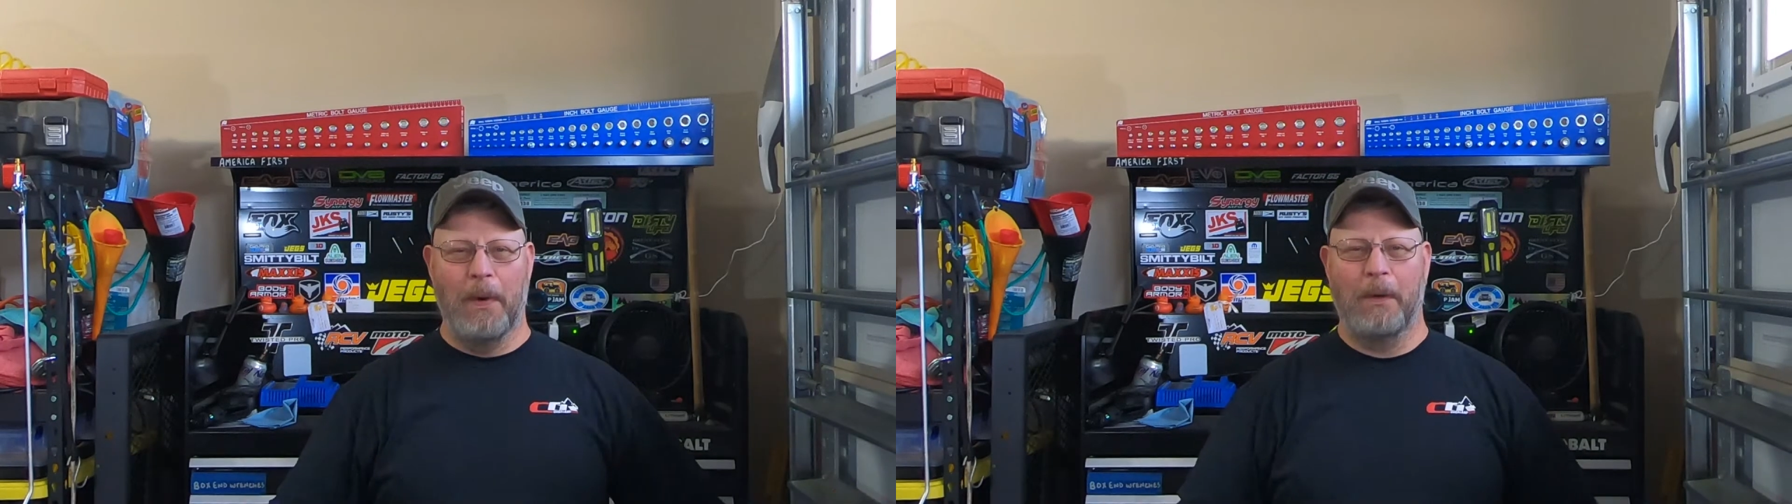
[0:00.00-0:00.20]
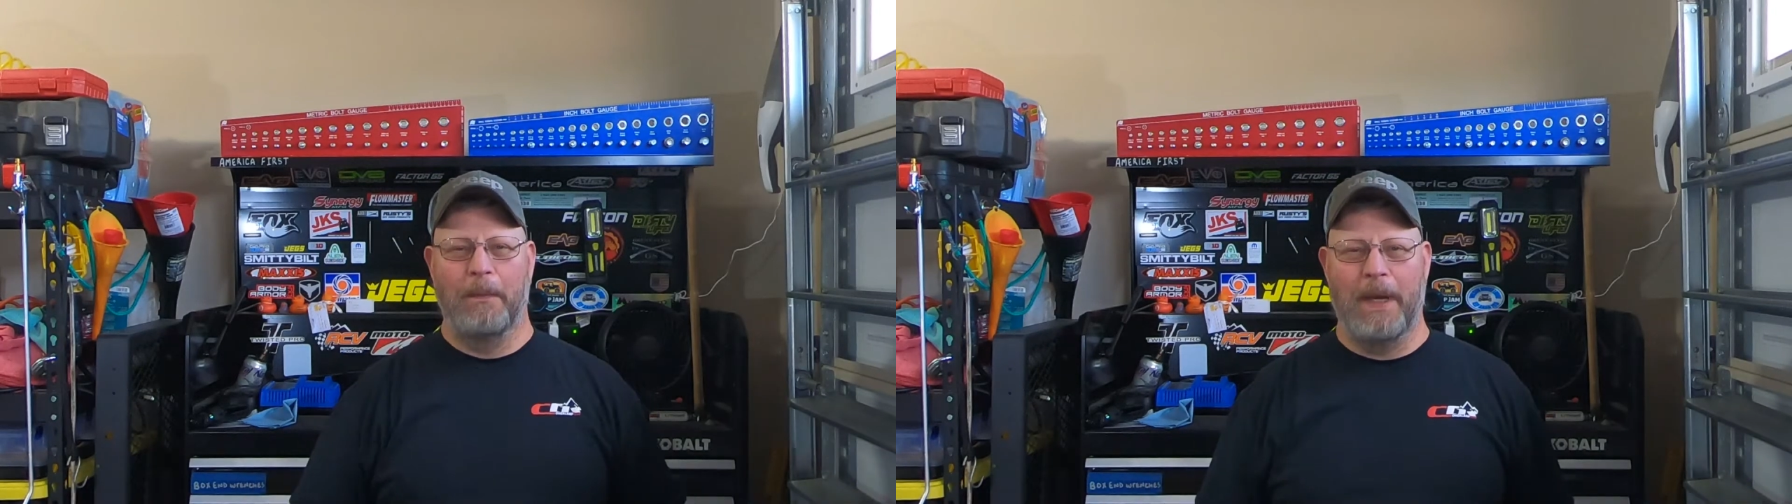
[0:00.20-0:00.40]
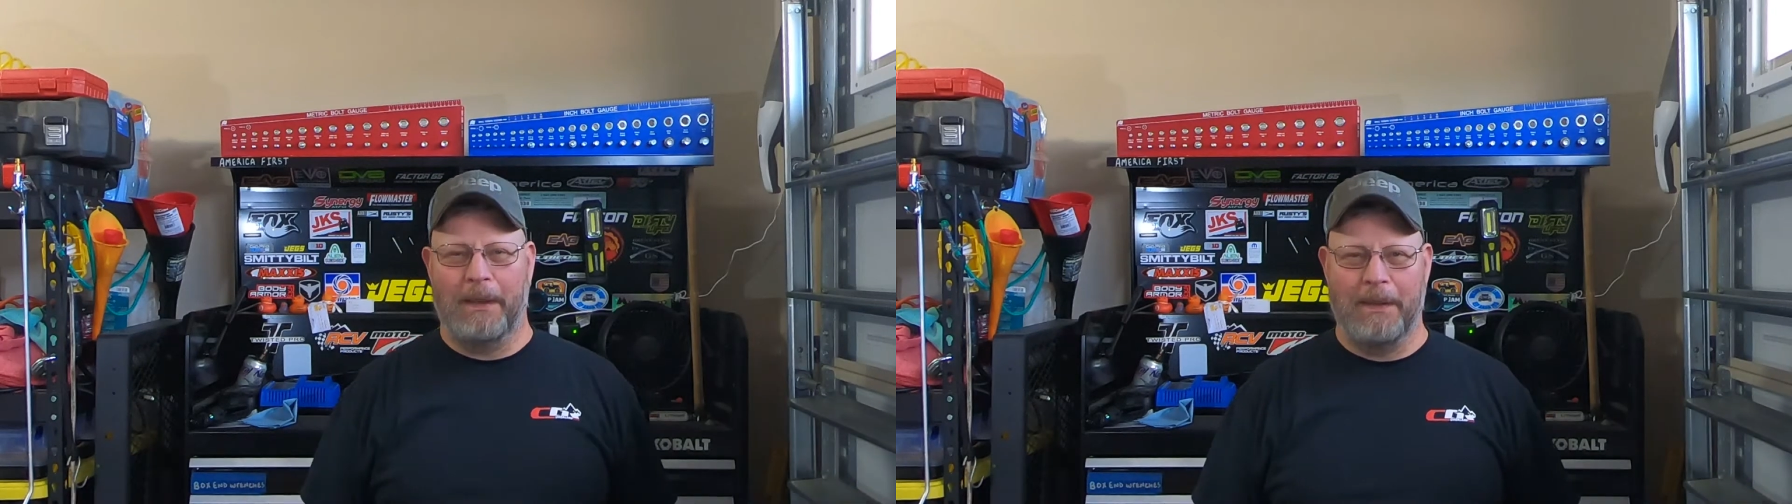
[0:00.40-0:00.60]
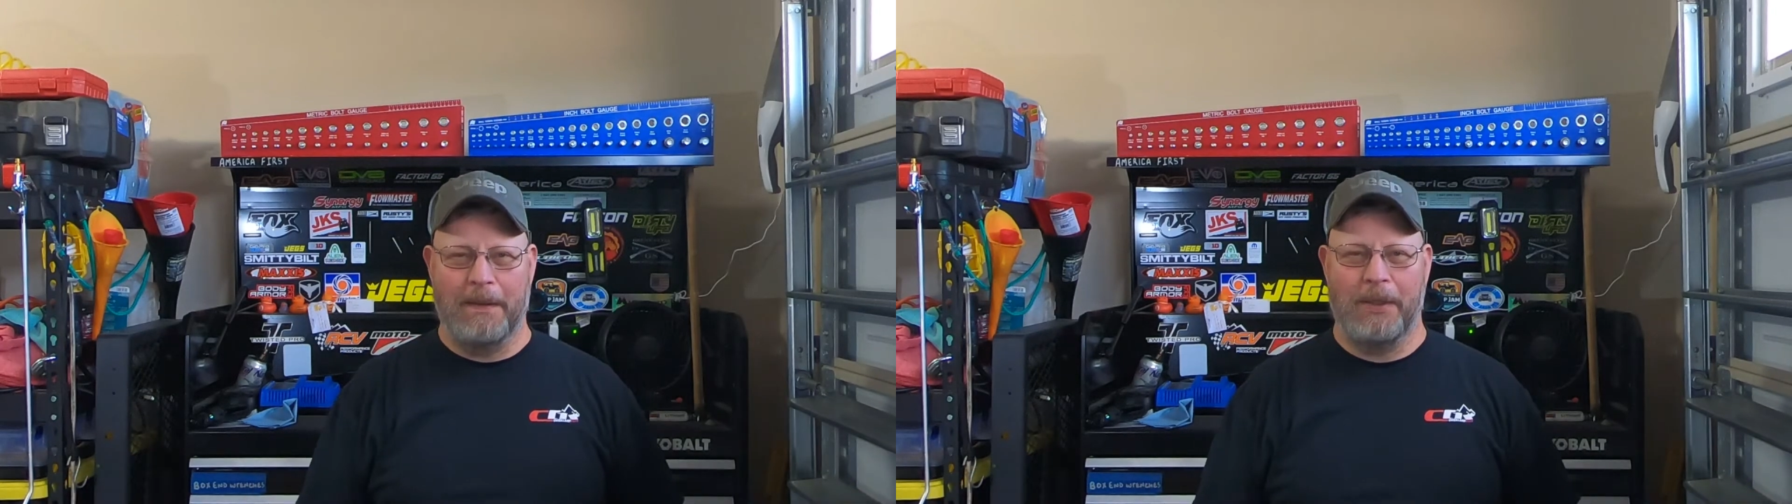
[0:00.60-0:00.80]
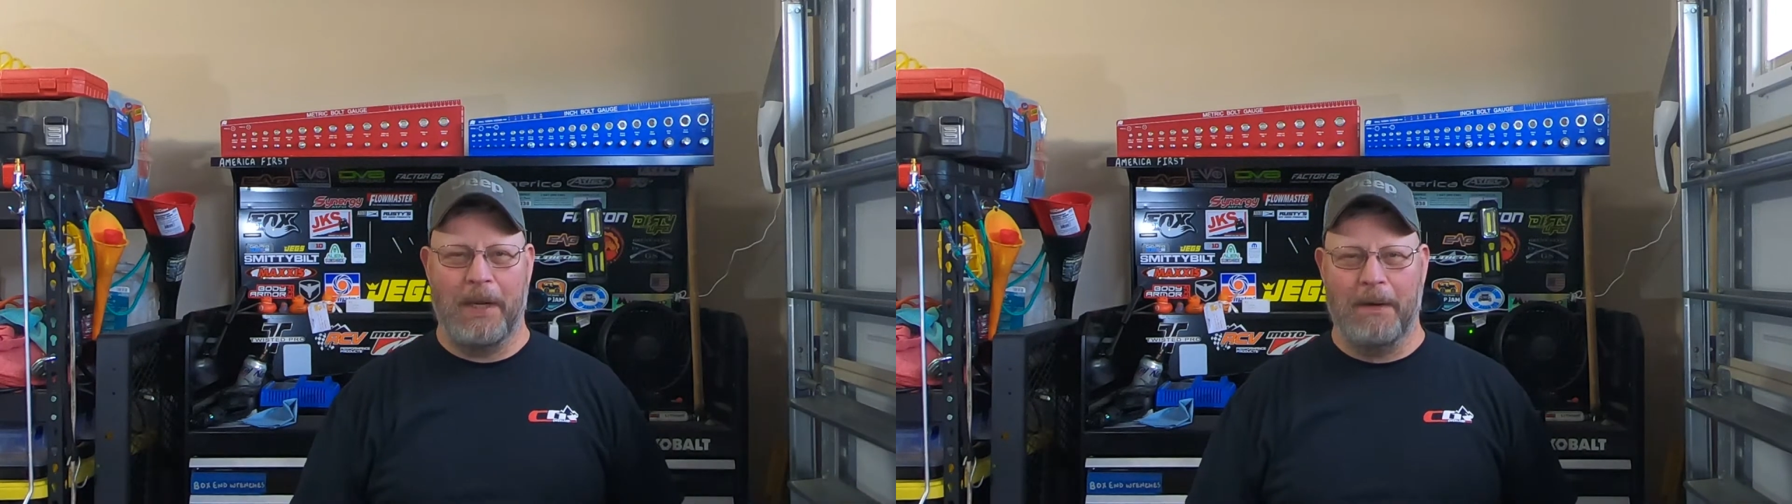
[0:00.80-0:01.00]
Welcome back to the
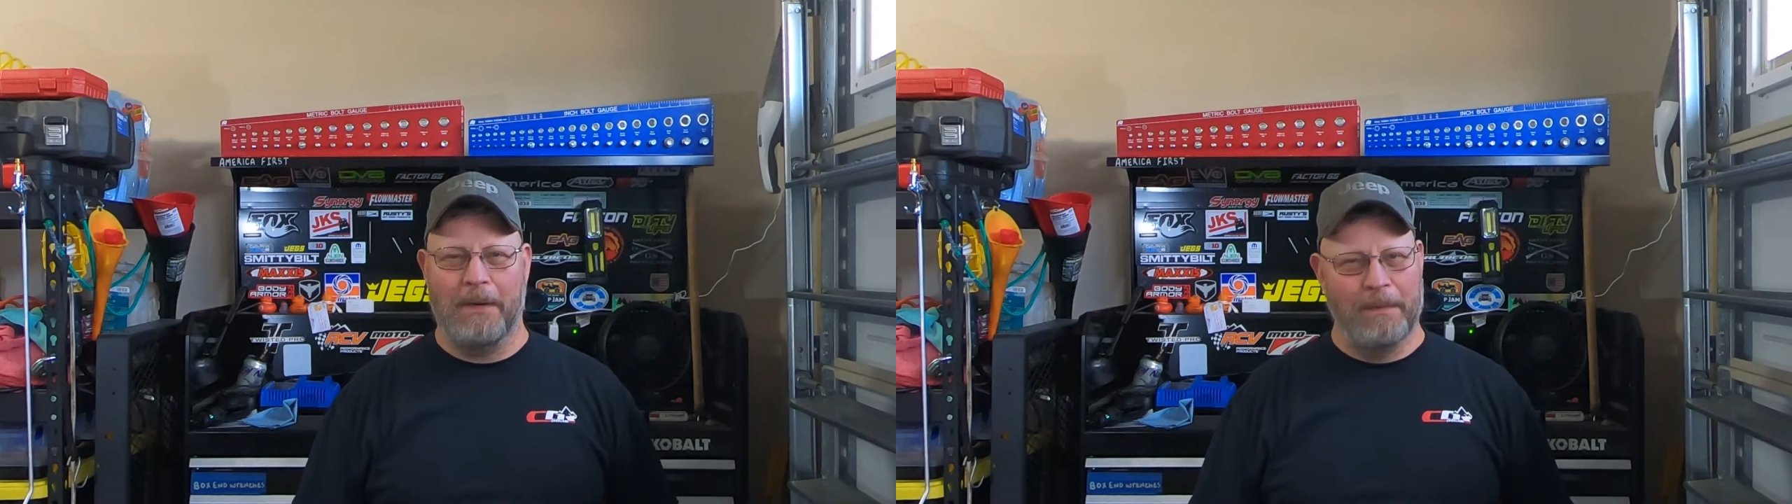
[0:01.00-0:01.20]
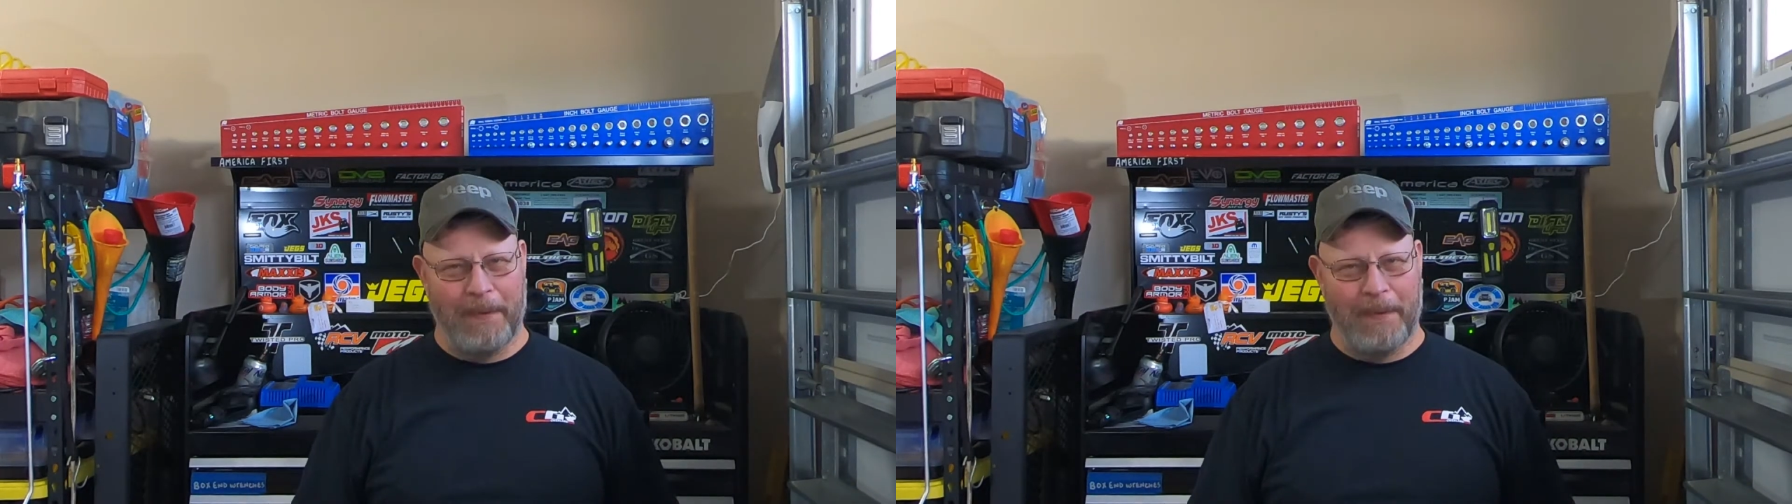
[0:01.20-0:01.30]
channel.